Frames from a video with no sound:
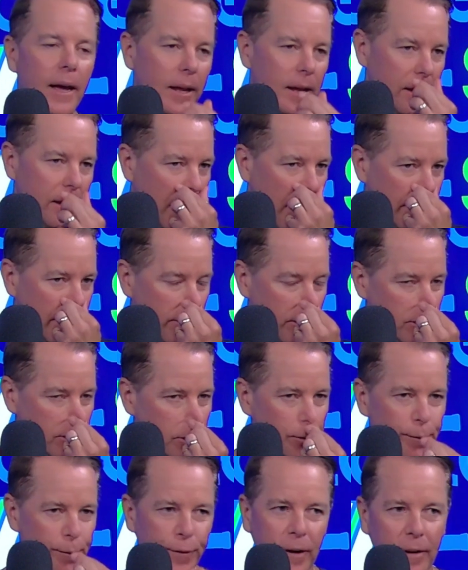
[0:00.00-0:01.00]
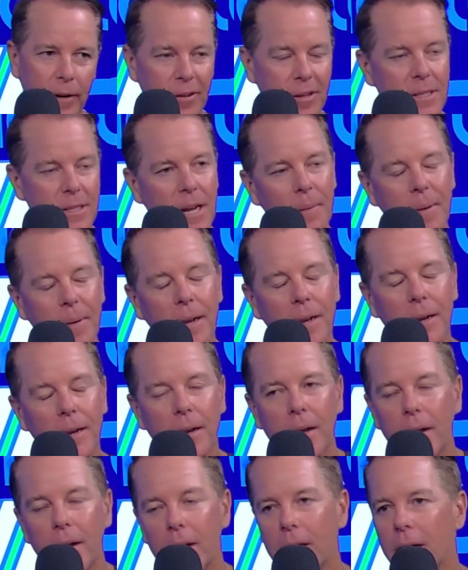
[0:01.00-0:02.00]
Yeah. I've got 2 favorites. I mean,
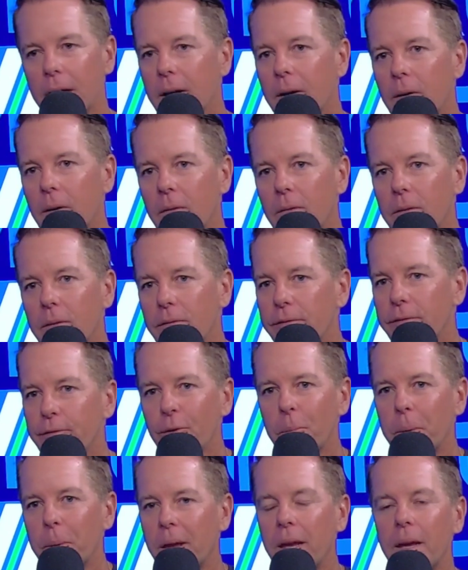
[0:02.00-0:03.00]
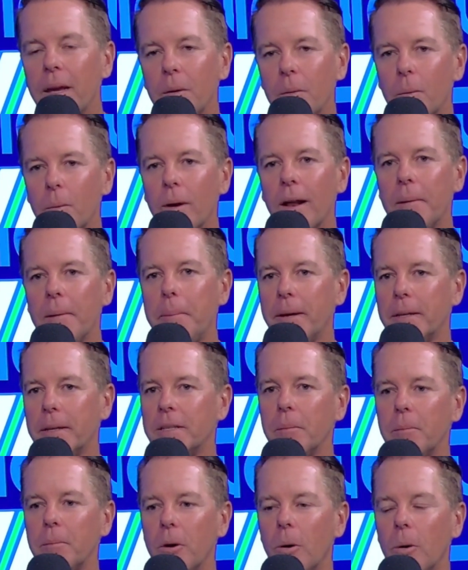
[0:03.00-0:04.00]
for me, when I
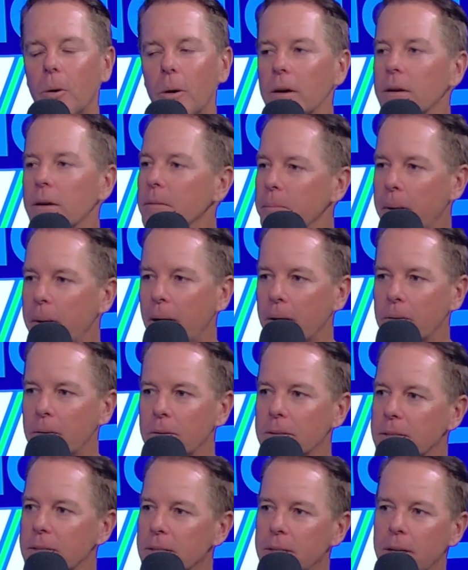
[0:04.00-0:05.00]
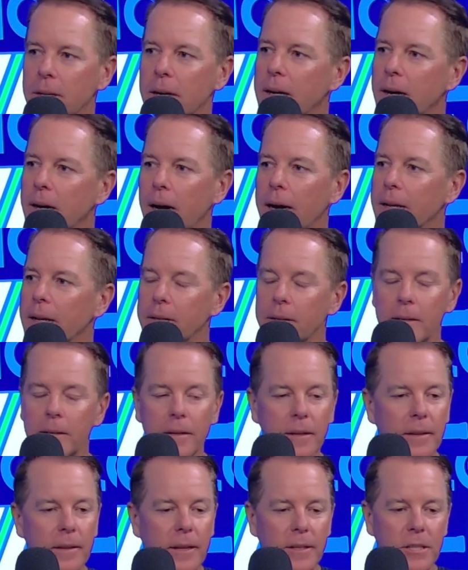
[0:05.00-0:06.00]
picked up Yola paddles,
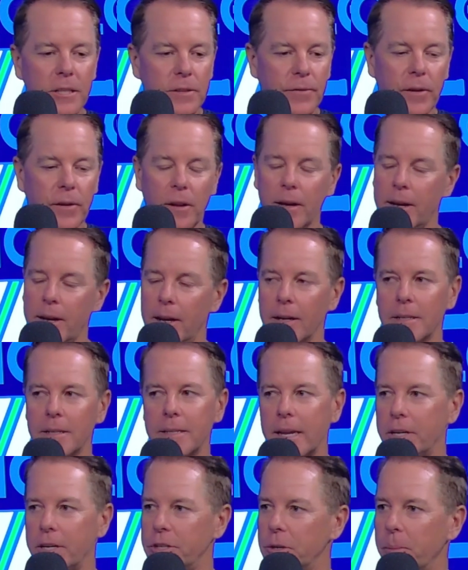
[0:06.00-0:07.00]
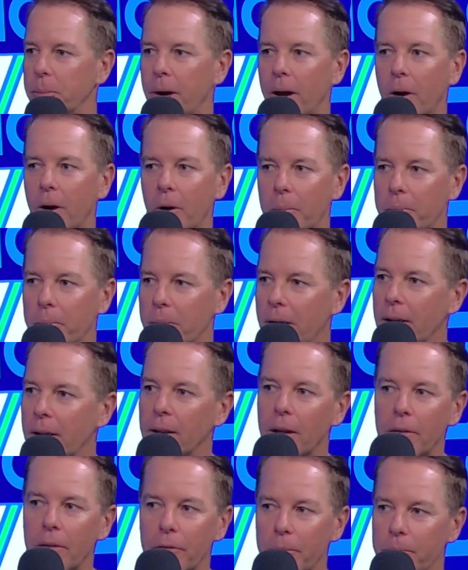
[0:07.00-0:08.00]
they just felt like an extension of my arm. I
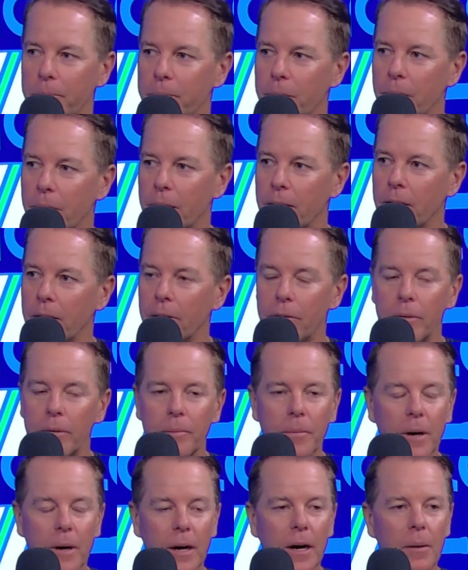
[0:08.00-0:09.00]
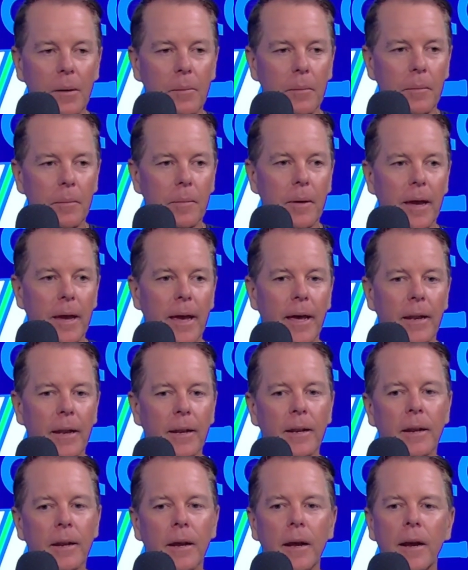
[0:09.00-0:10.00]
love them. I love them.
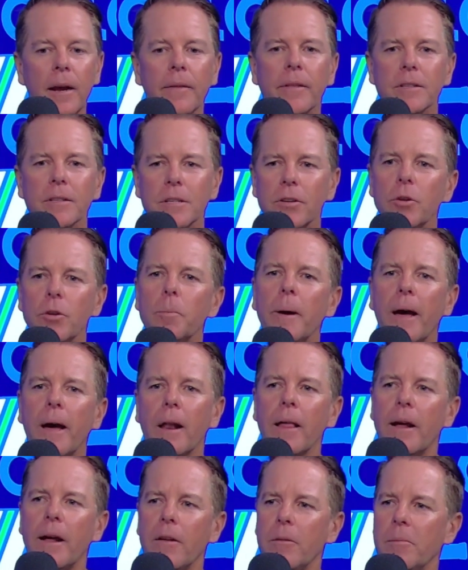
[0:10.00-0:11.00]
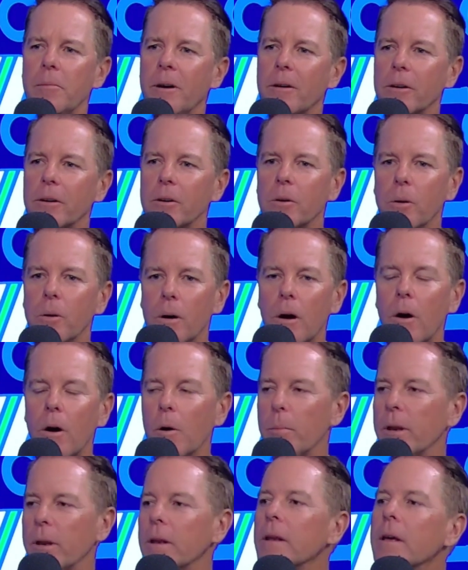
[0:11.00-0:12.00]
And there's a new paddle out on the market called
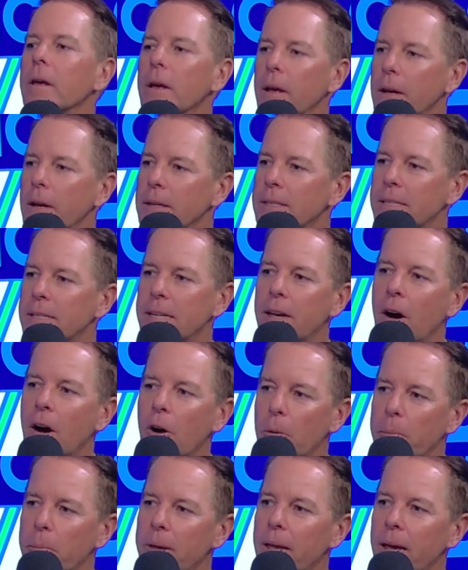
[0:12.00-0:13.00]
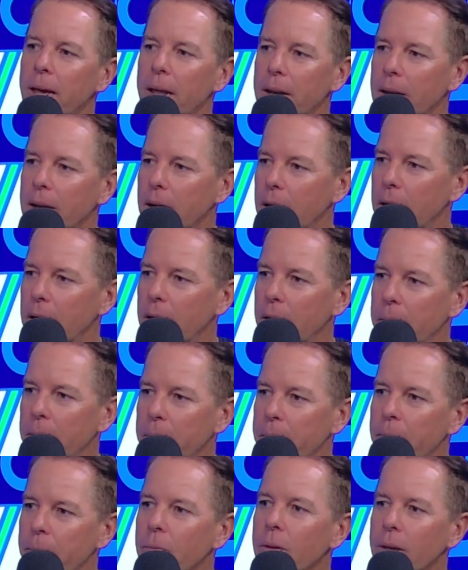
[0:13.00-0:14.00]
Carbon. CRBN.
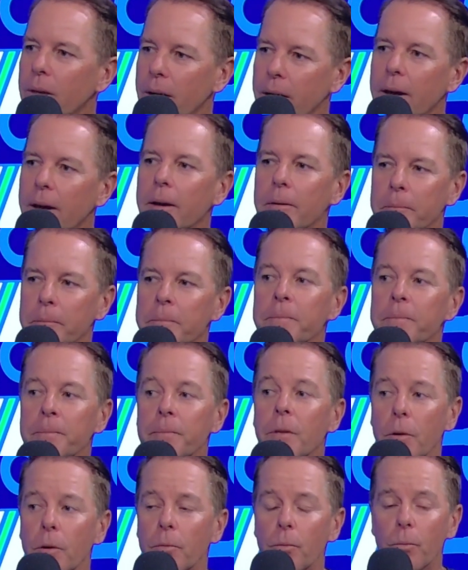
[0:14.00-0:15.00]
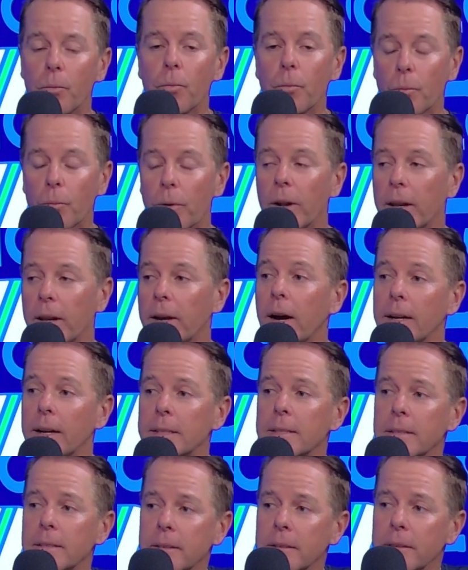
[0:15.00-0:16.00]
I know what those are. Really
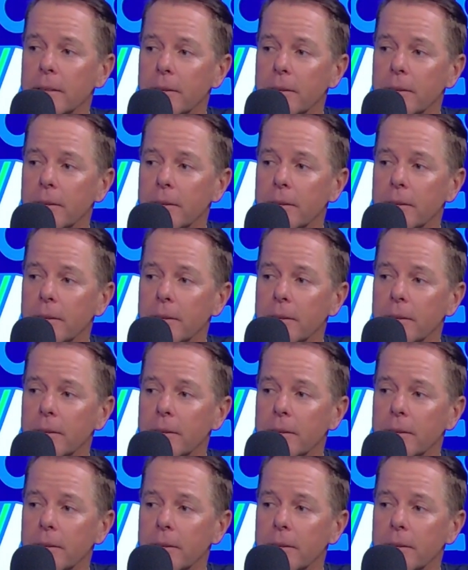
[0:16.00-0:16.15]
nice.